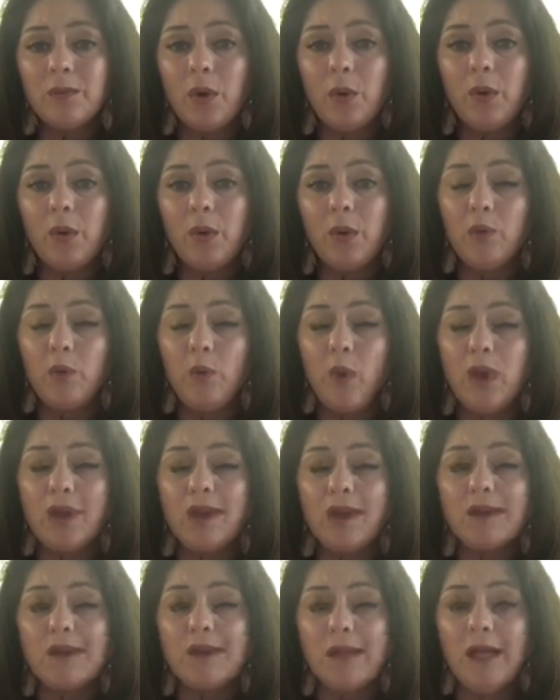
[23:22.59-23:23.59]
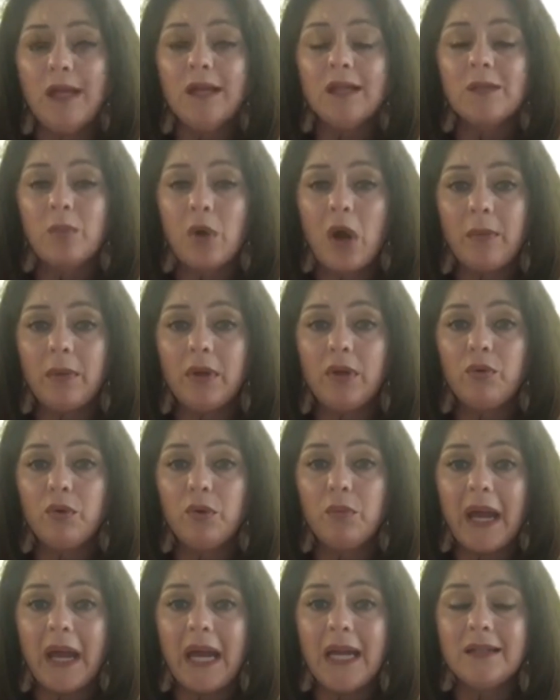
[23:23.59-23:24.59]
what we would want to see is probably
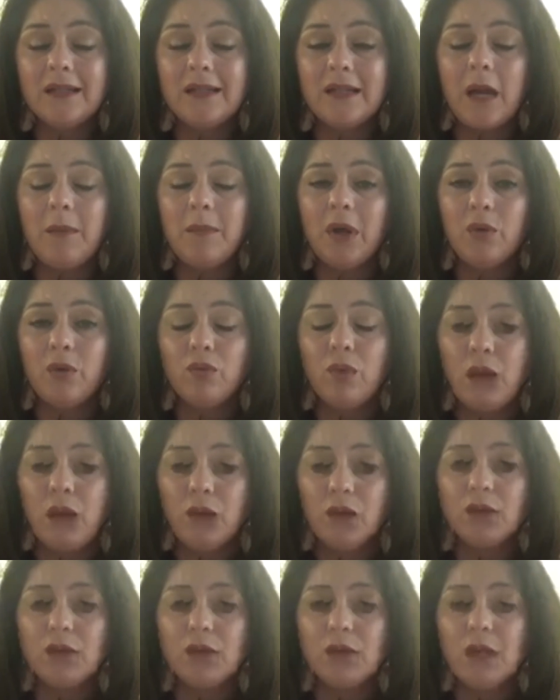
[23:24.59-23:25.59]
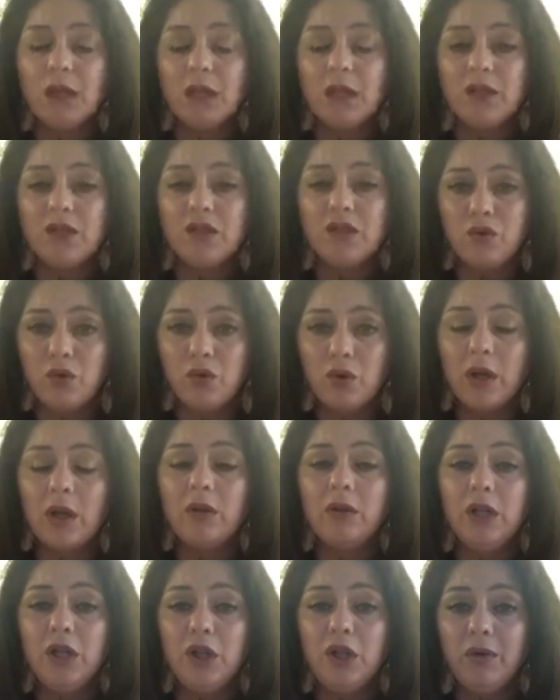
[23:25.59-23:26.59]
through bank statement records that
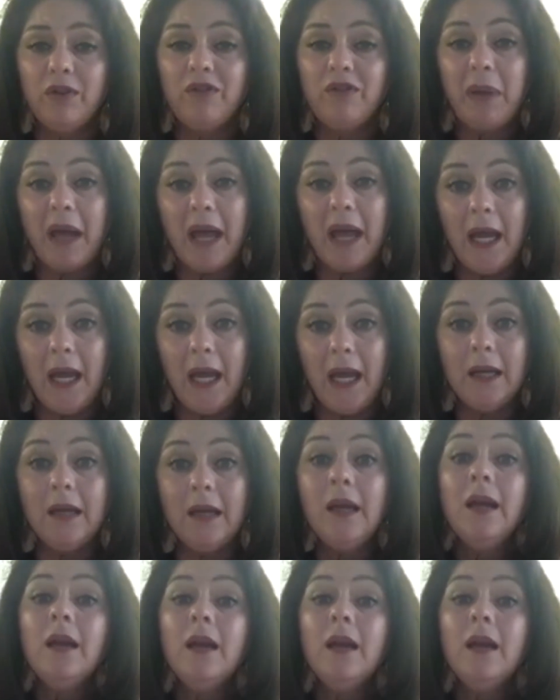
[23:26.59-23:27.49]
historically you have paid